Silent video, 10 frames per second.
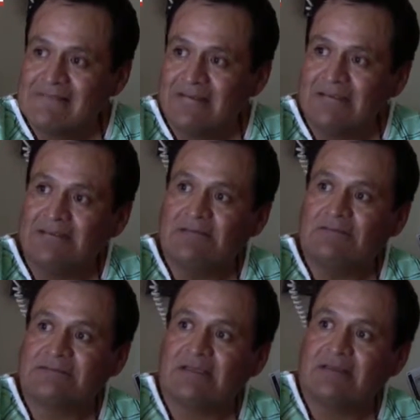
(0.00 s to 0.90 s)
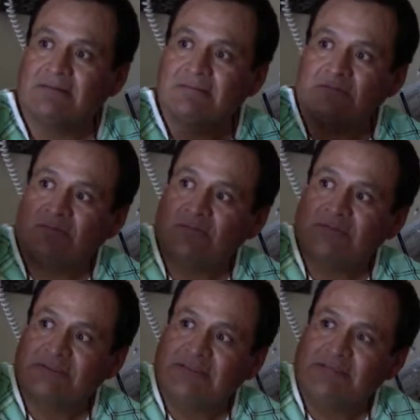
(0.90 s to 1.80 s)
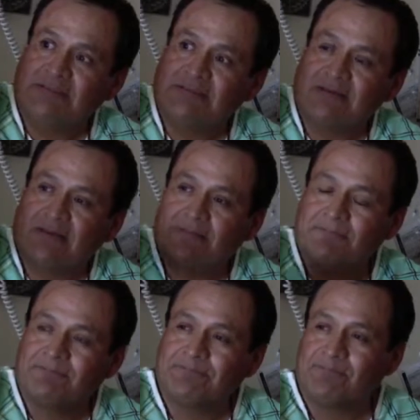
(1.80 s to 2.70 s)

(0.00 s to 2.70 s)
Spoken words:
And it was kind of almost evening time.